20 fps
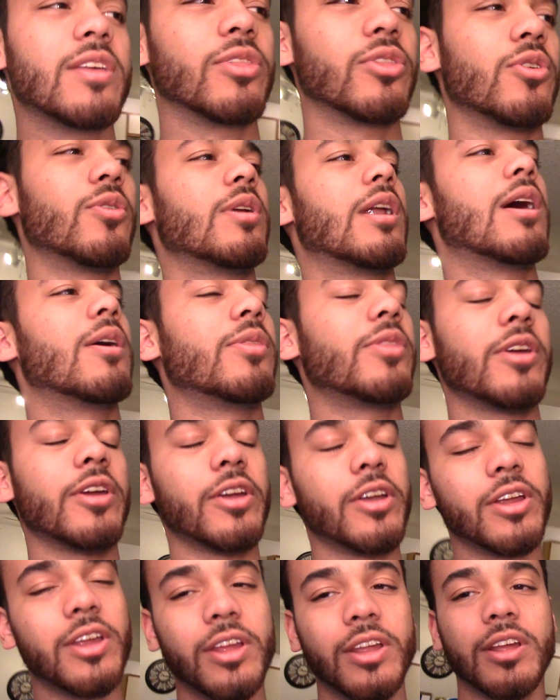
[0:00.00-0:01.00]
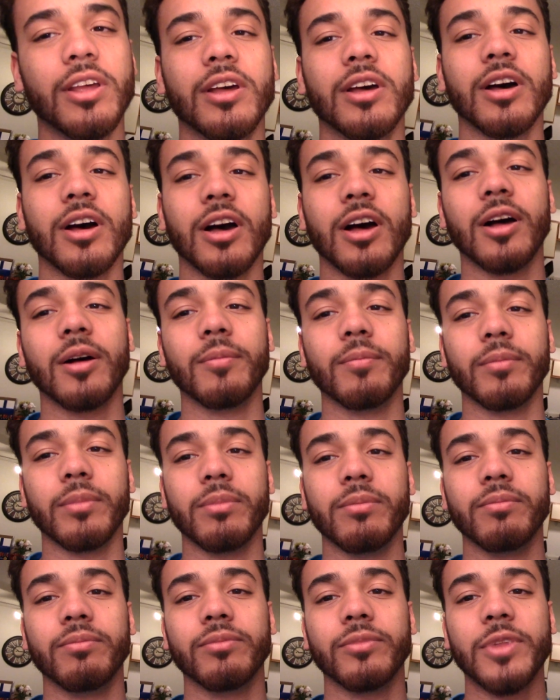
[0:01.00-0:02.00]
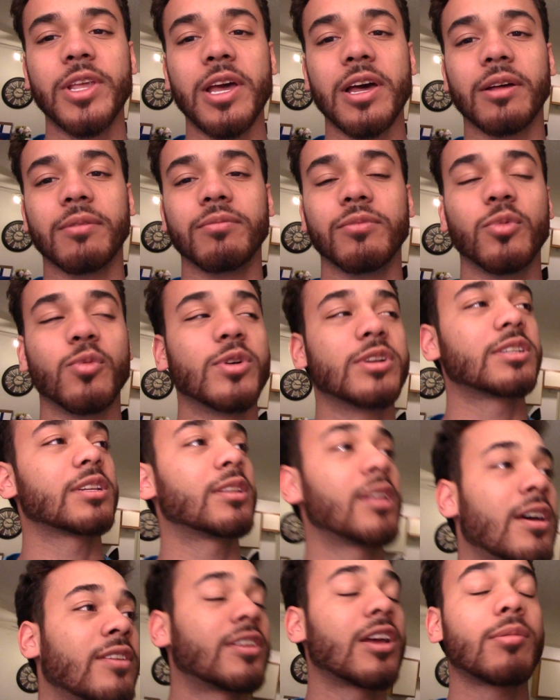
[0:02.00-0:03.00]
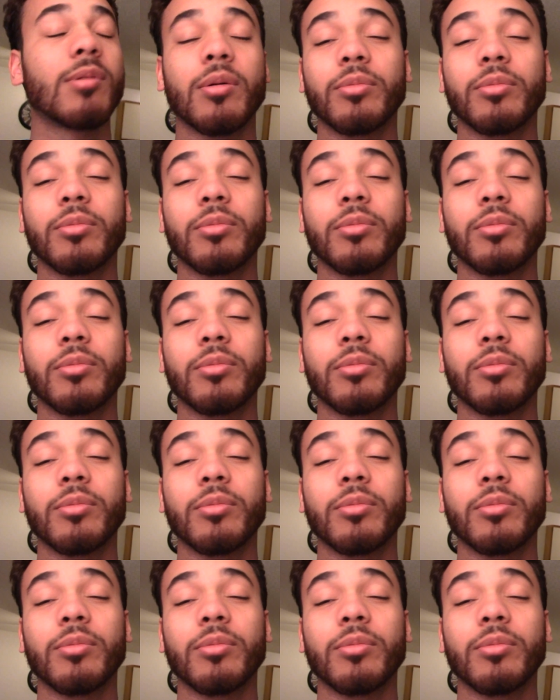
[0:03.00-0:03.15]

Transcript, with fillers: then throw it out there. Um, yeah, once in a lifetime